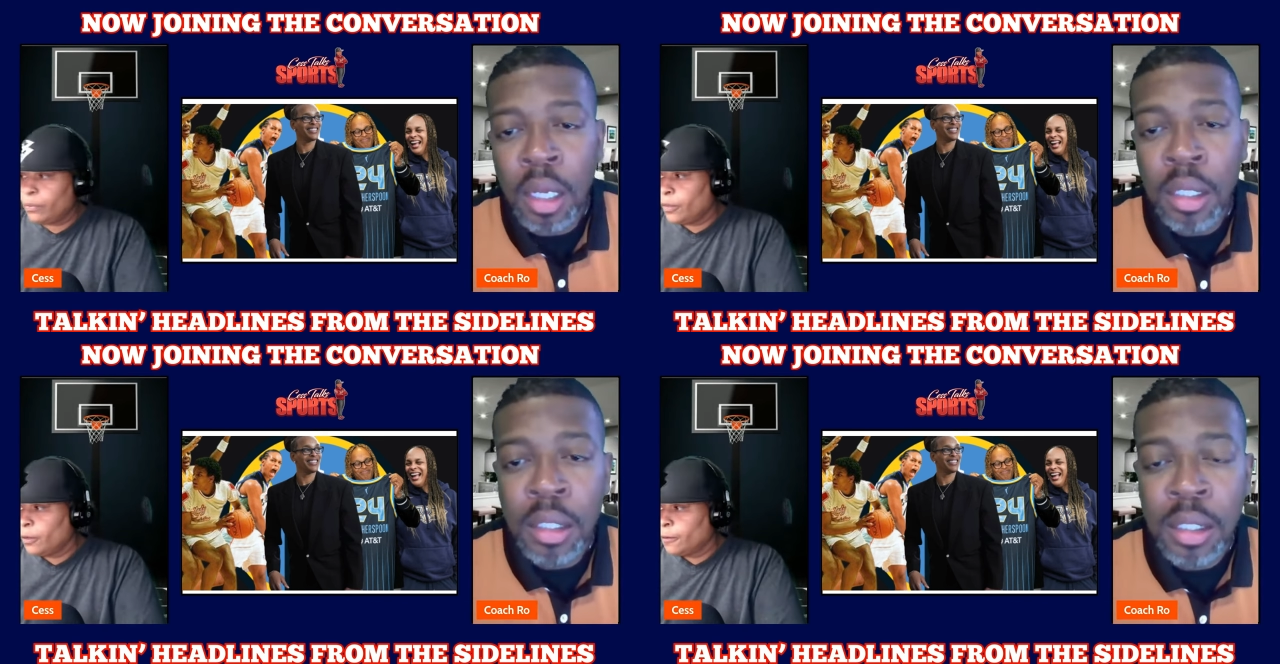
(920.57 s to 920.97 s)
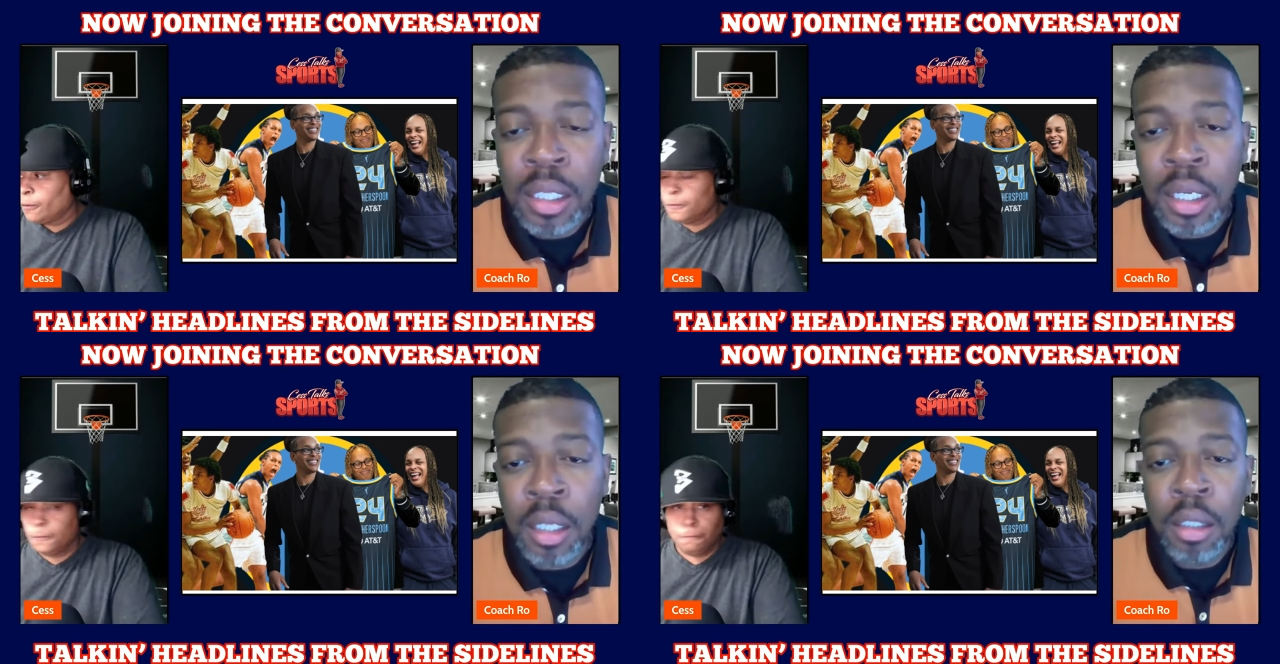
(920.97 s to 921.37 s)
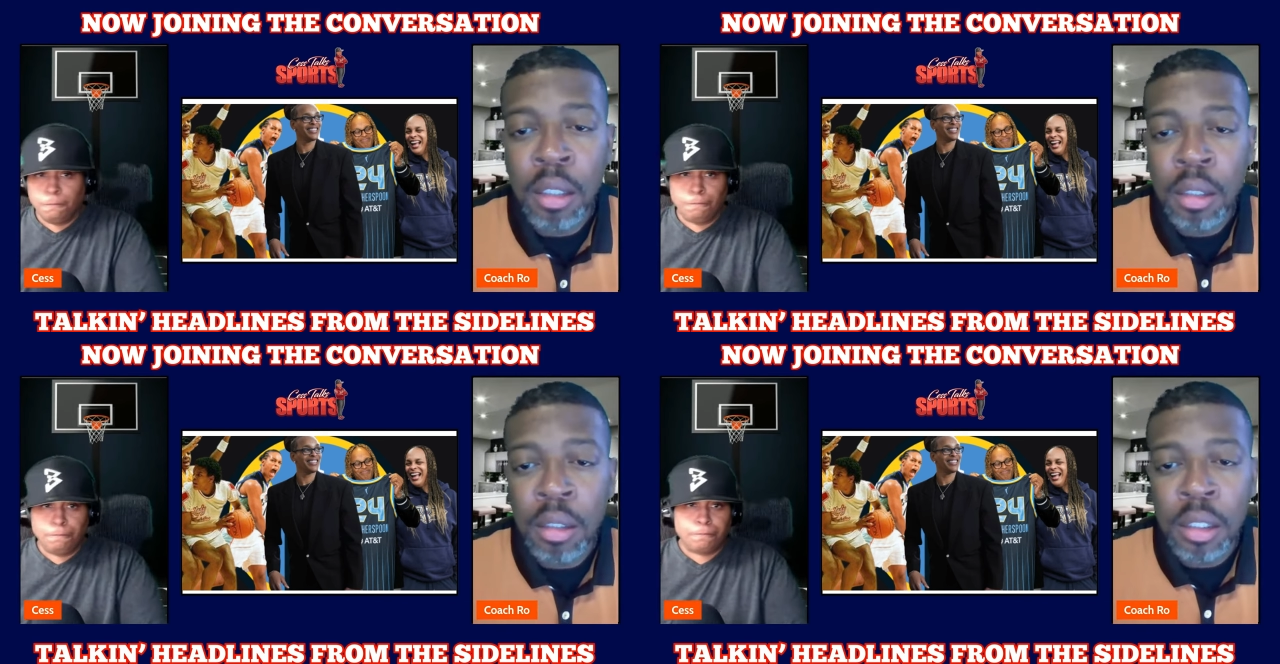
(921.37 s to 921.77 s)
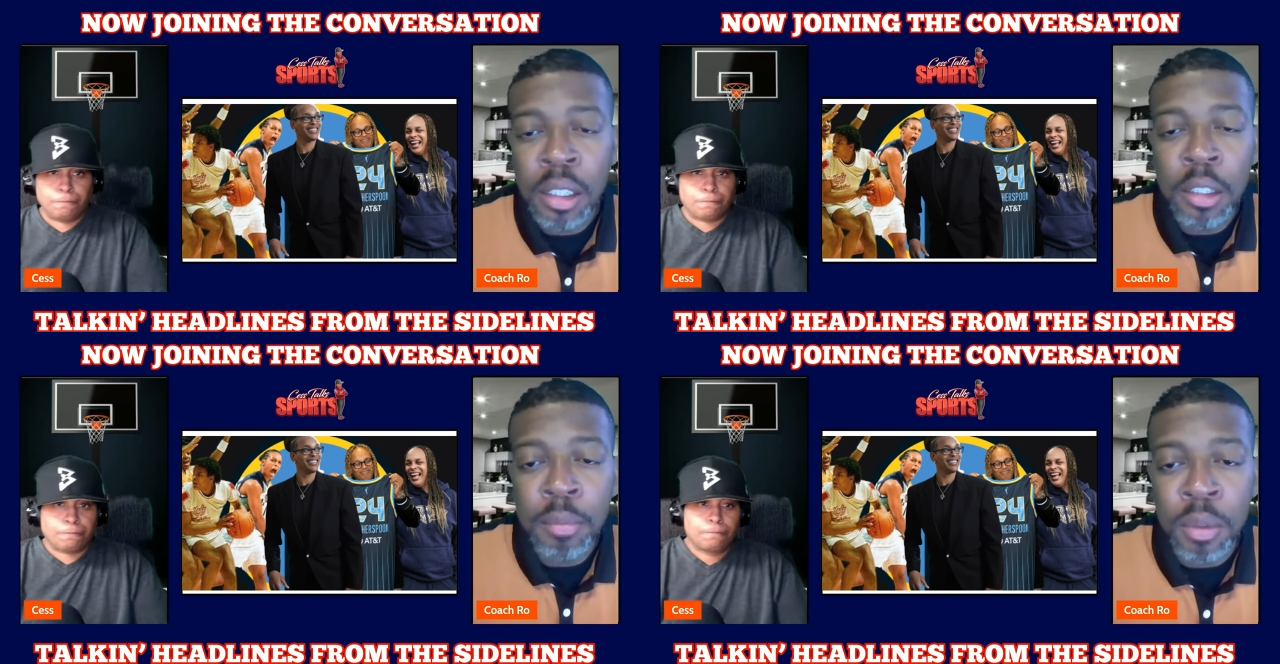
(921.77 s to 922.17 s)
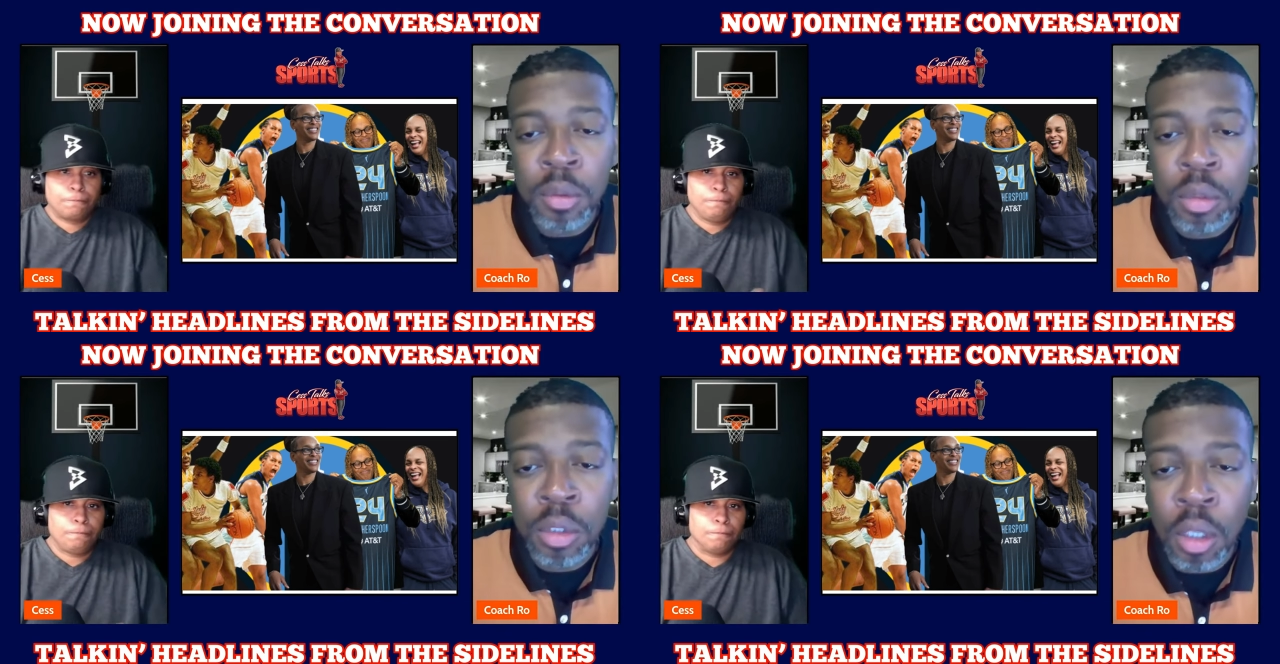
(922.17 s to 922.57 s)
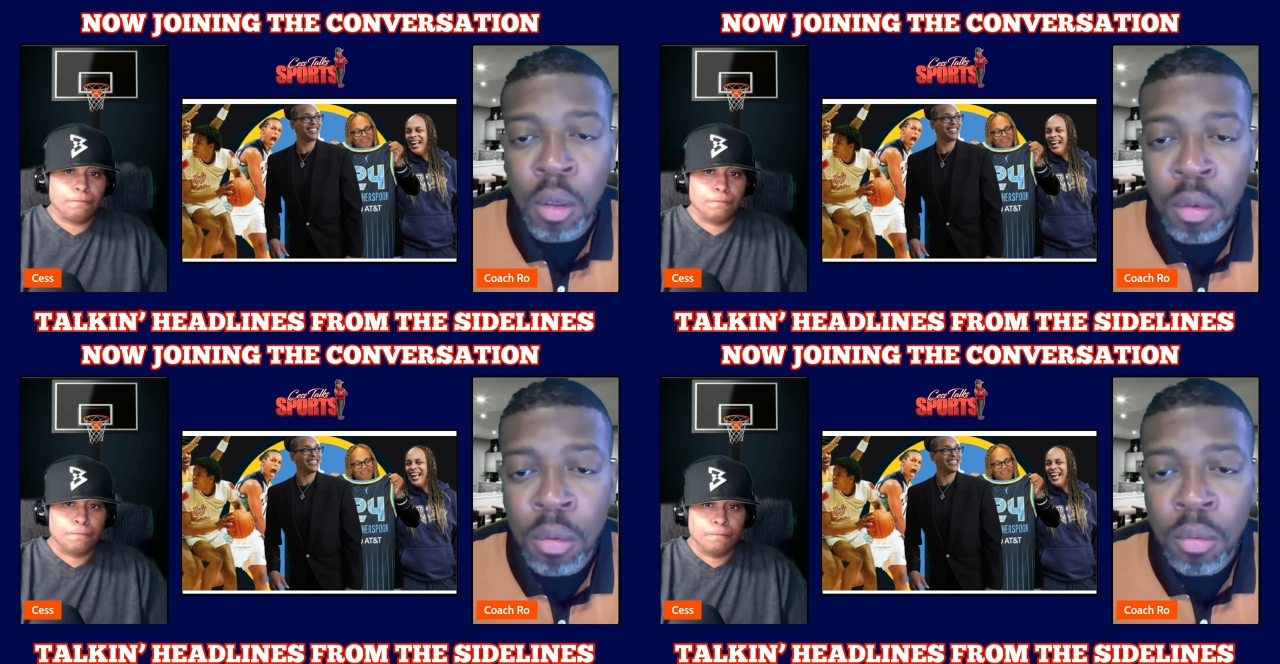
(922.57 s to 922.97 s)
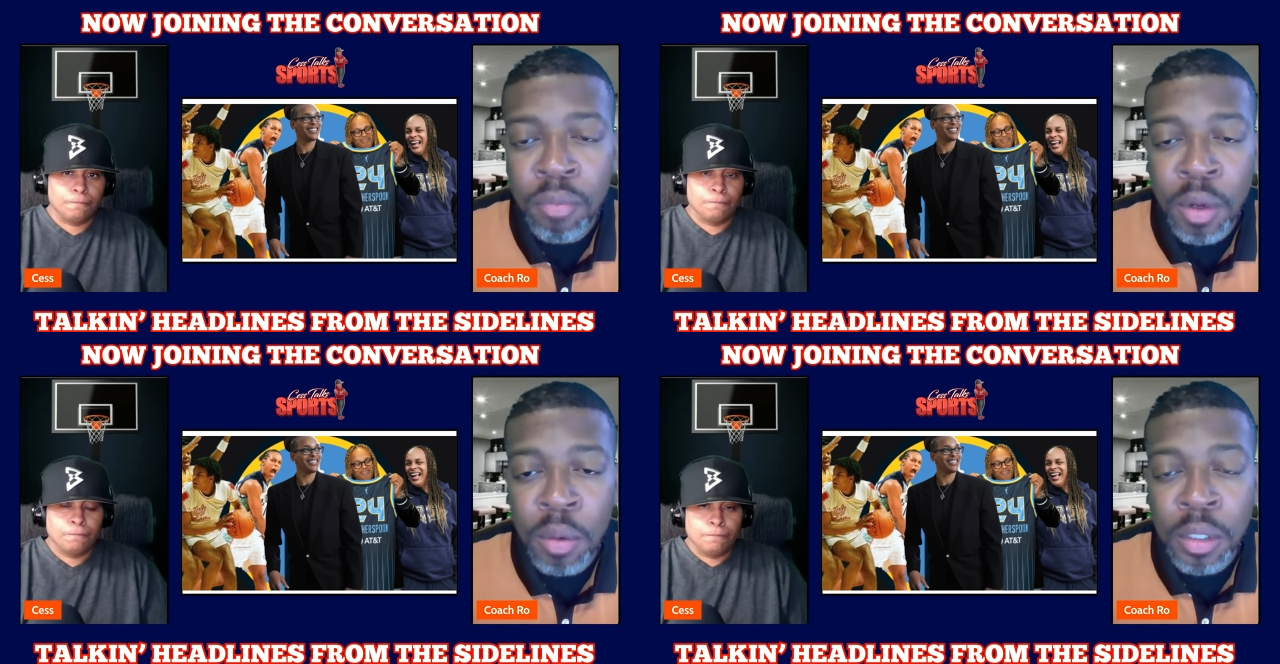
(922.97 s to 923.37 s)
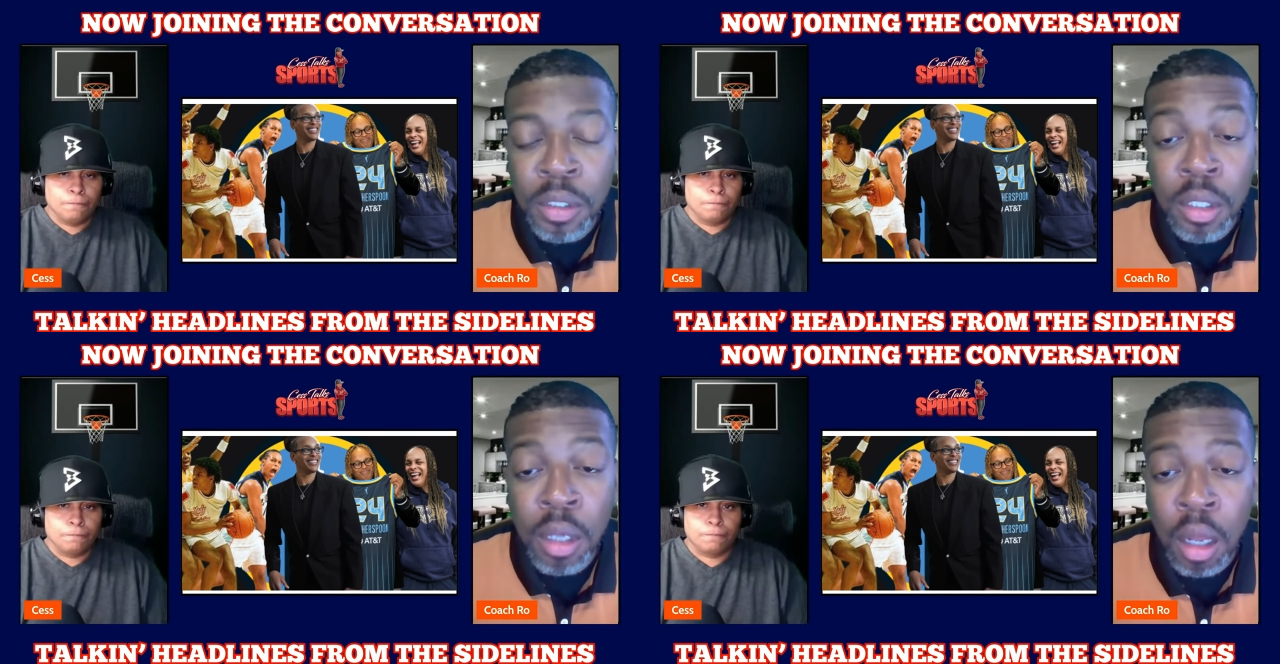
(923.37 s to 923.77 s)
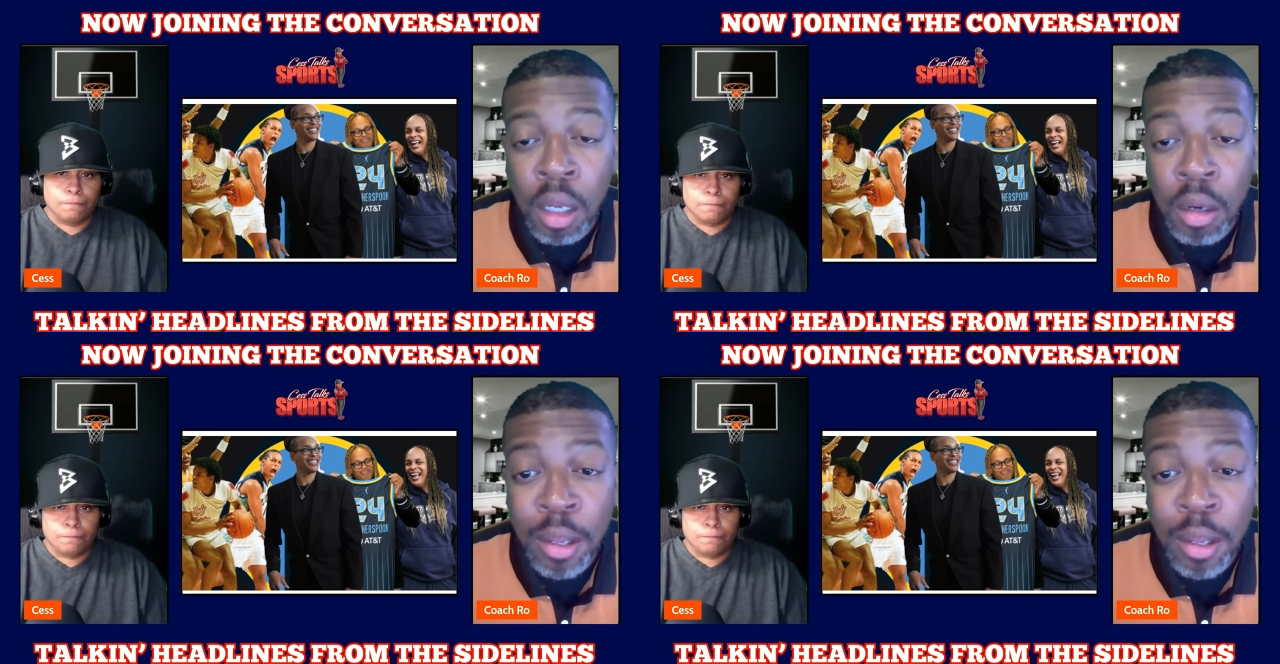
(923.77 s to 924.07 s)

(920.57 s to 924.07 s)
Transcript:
Speaker 1: seen teaspoons so focused in all of her